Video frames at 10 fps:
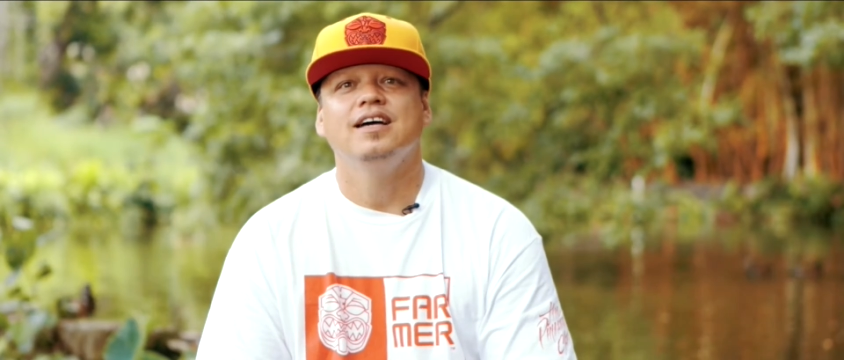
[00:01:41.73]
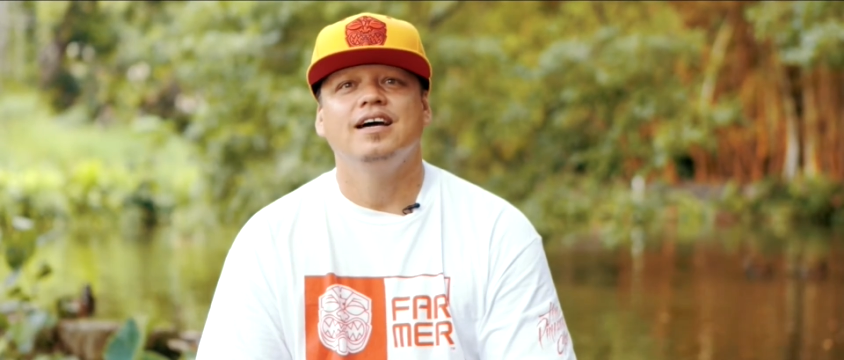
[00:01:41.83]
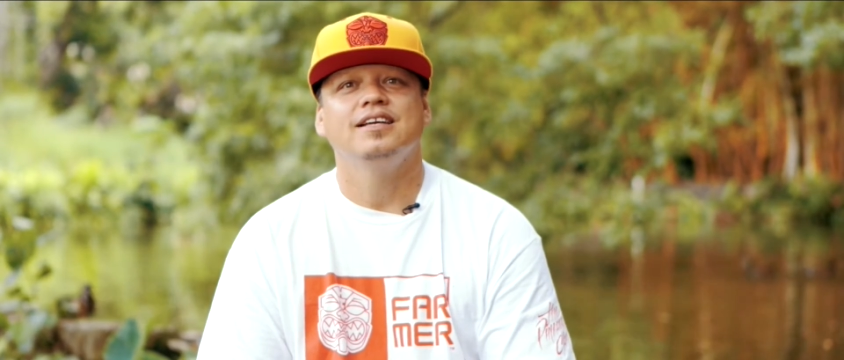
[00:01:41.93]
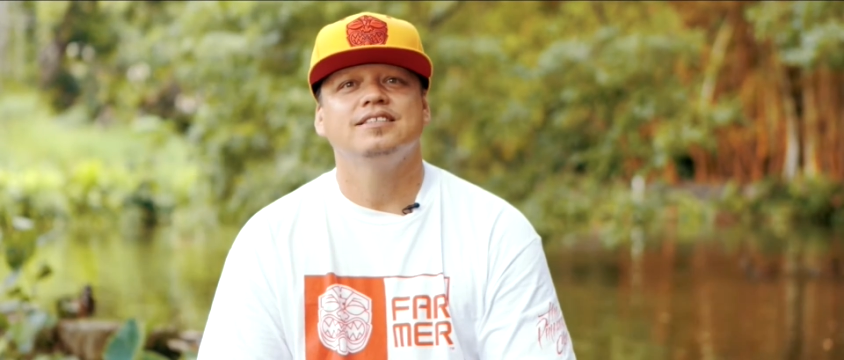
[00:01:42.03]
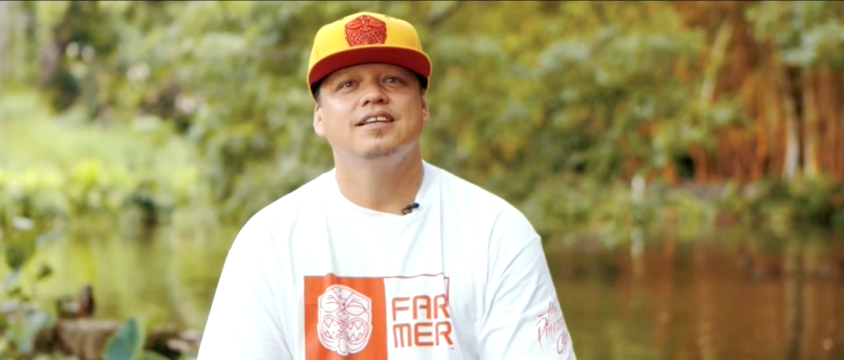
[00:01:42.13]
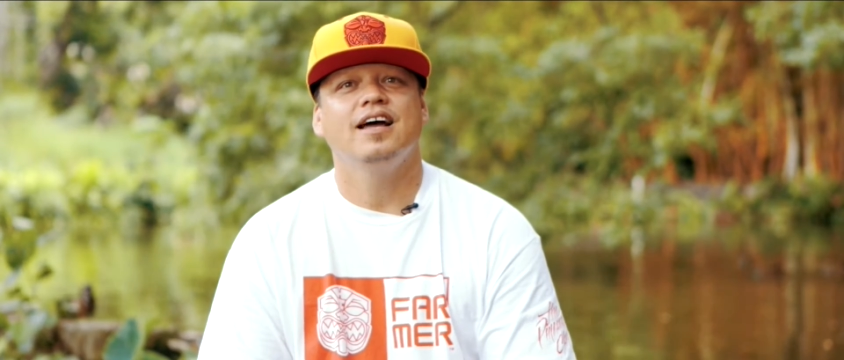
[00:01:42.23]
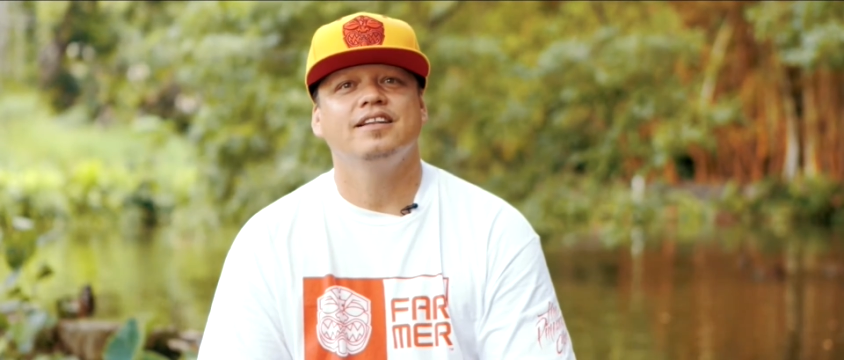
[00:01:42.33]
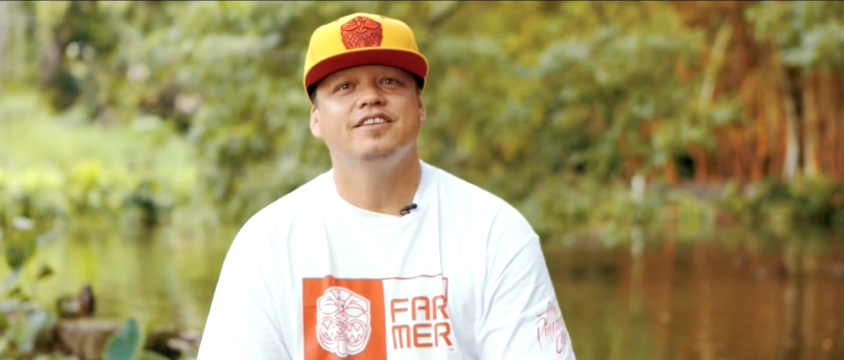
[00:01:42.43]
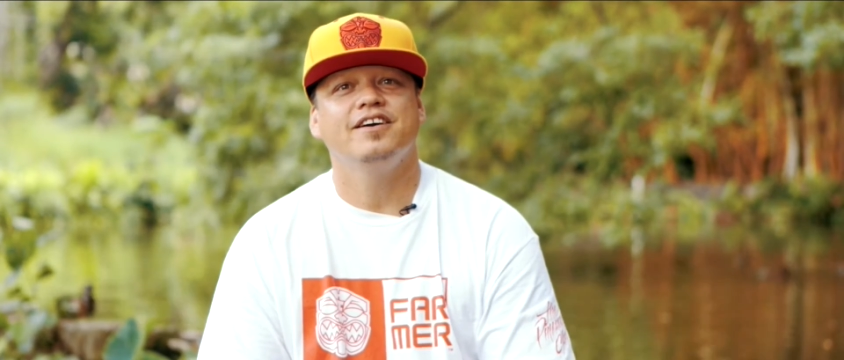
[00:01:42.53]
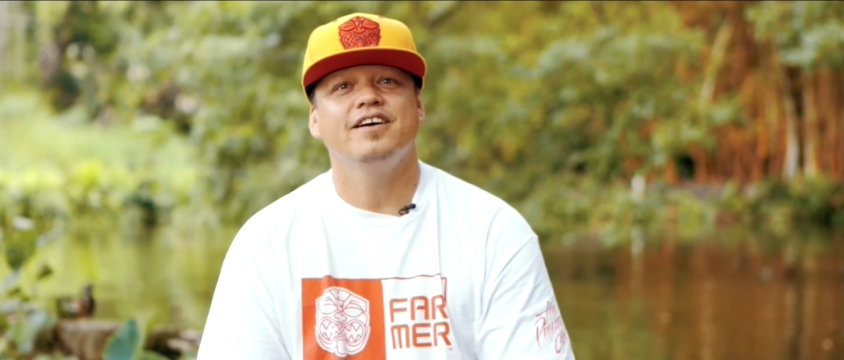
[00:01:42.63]
And I
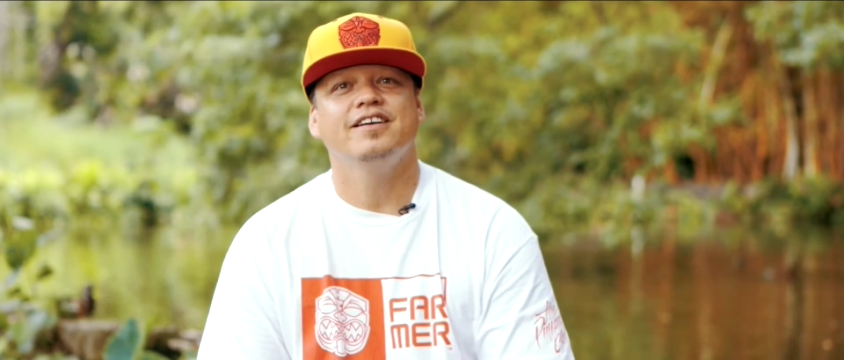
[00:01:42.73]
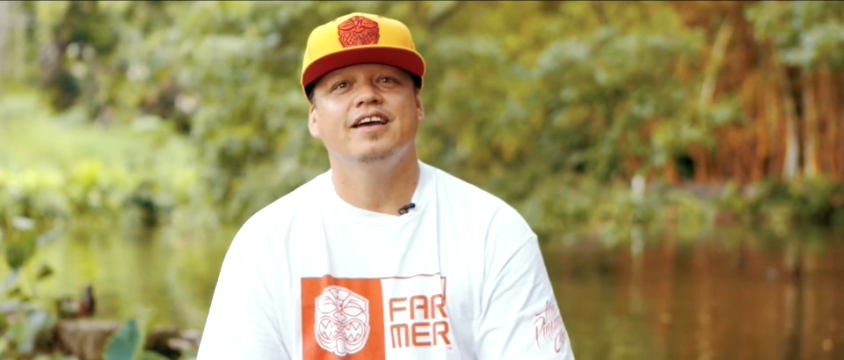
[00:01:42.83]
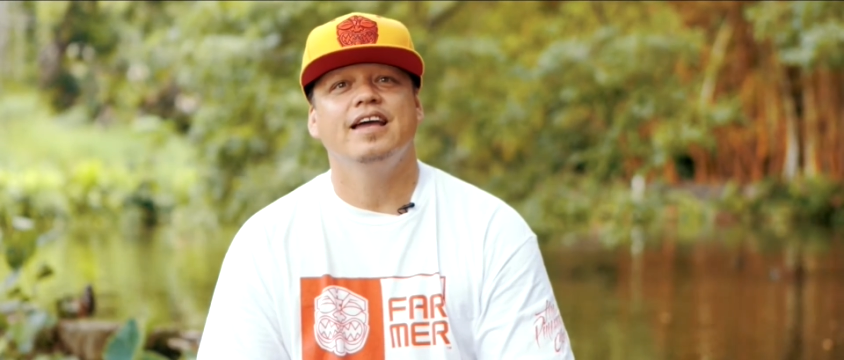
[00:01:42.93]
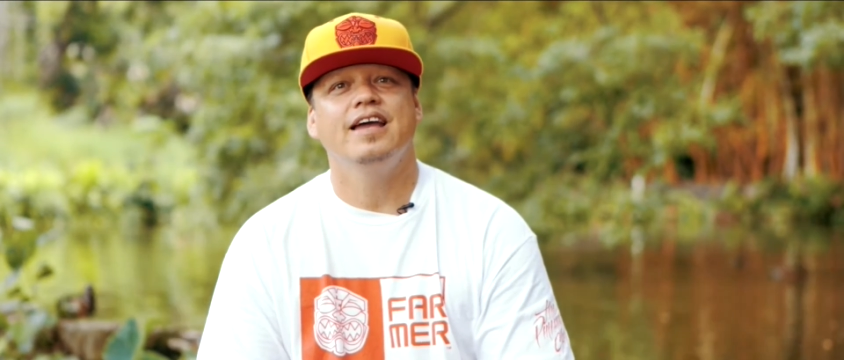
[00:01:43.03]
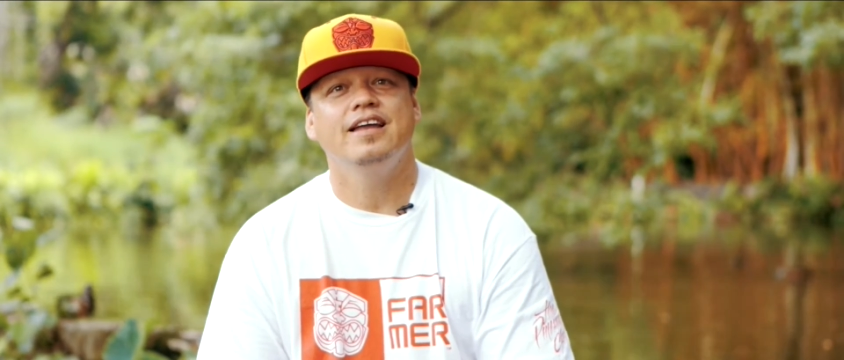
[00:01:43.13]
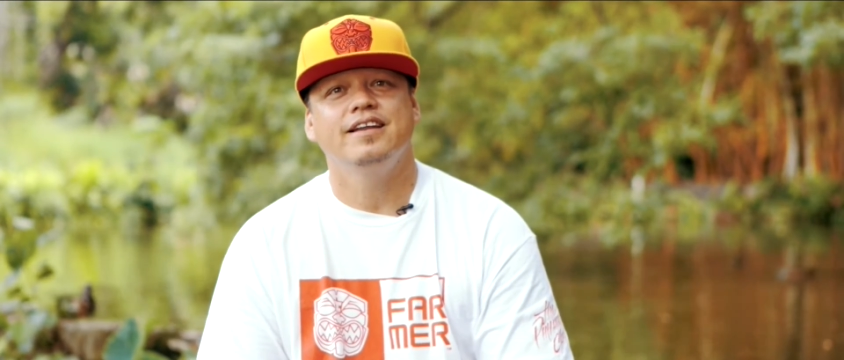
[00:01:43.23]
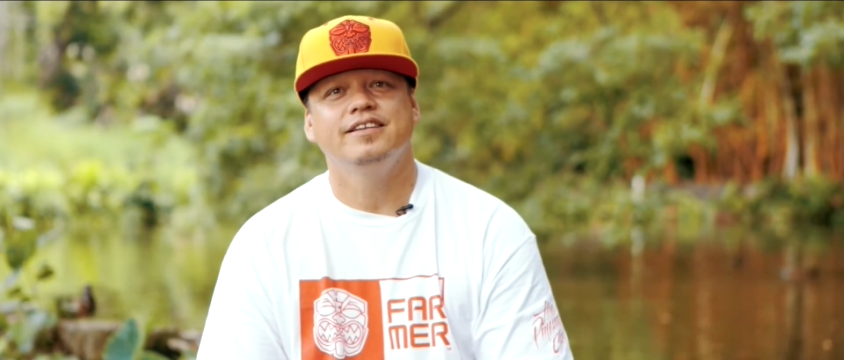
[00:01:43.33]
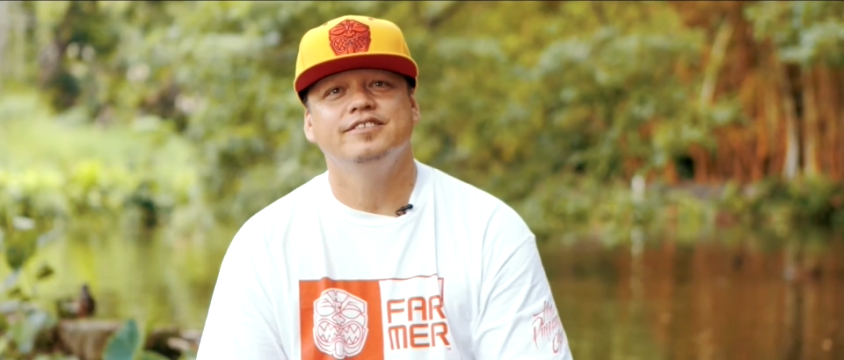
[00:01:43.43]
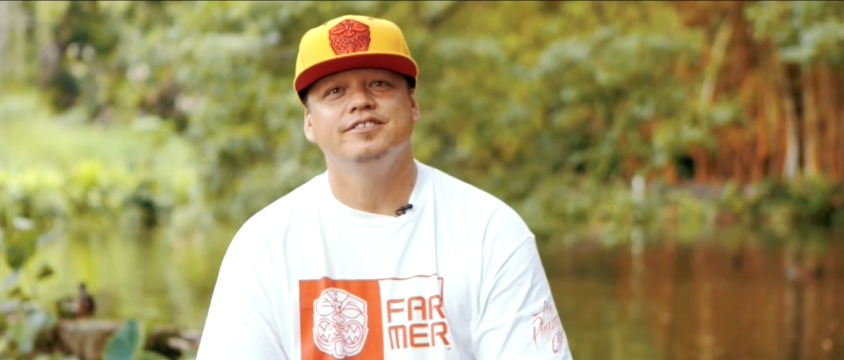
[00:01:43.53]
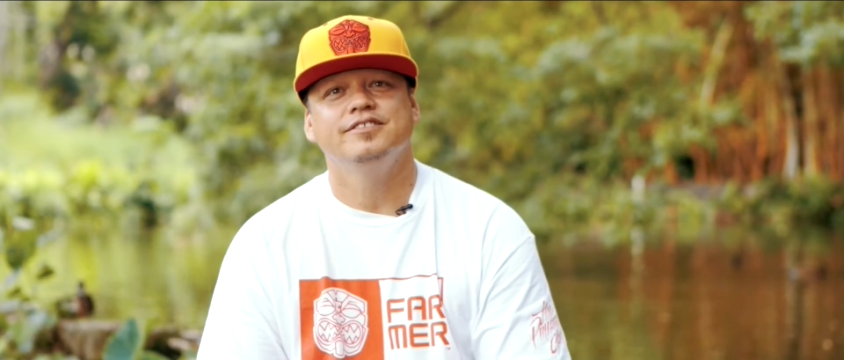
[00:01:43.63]
sat there and I ate
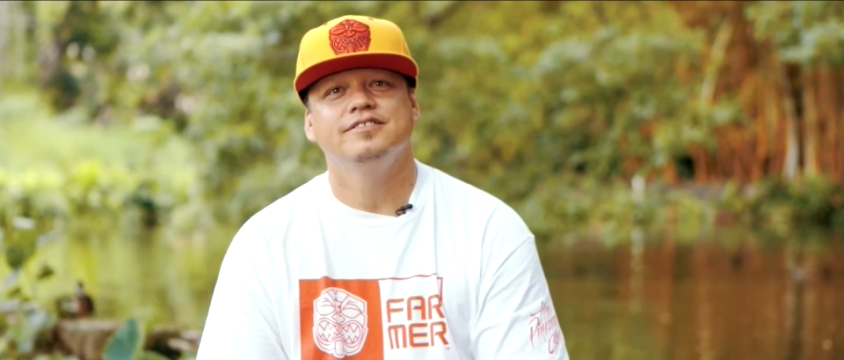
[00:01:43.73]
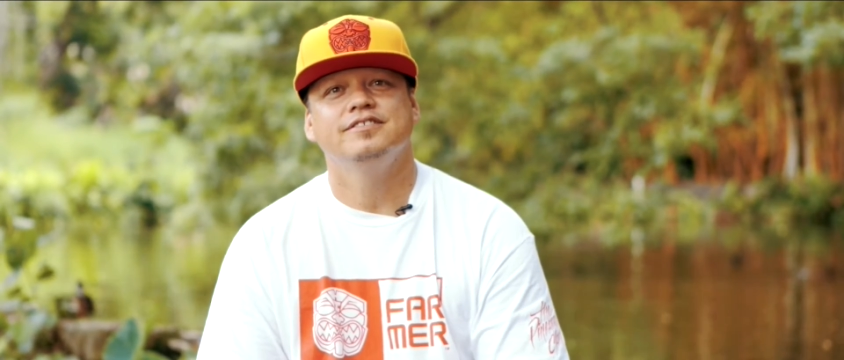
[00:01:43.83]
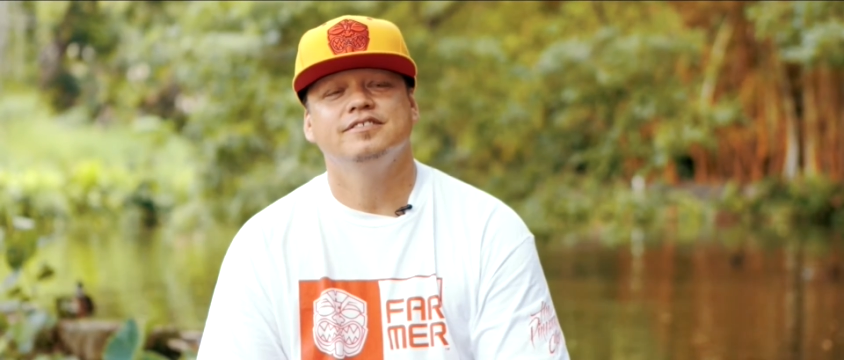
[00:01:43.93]
it, dude.